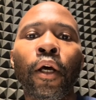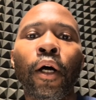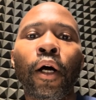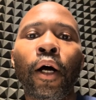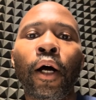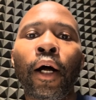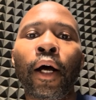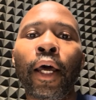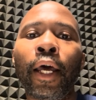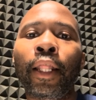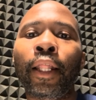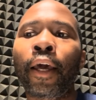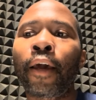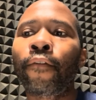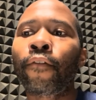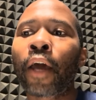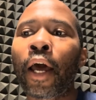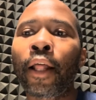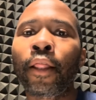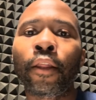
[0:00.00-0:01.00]
and
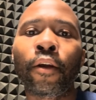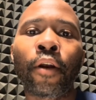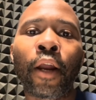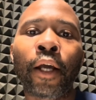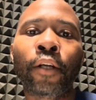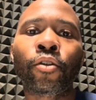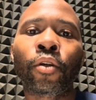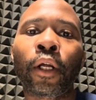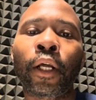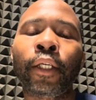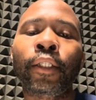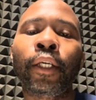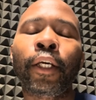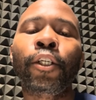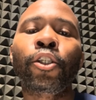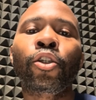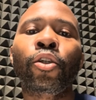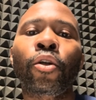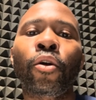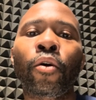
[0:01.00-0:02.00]
they've gotten their
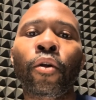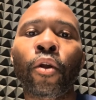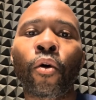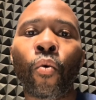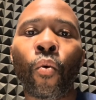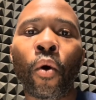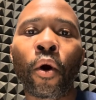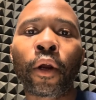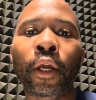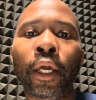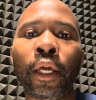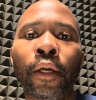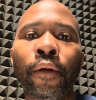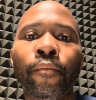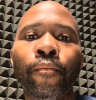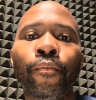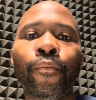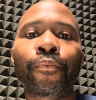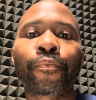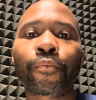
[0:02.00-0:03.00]
naturalization or they're
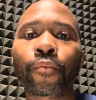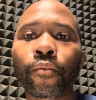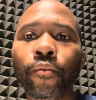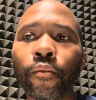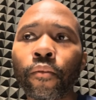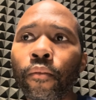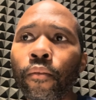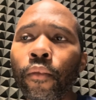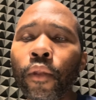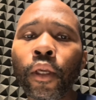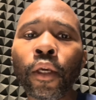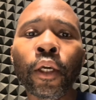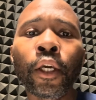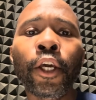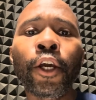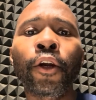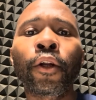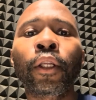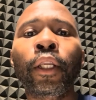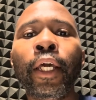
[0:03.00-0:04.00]
working
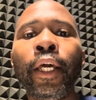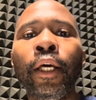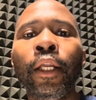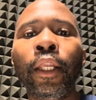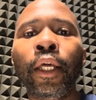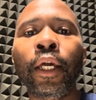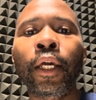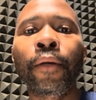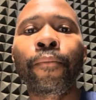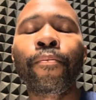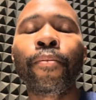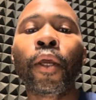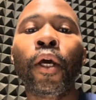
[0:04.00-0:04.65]
here legally.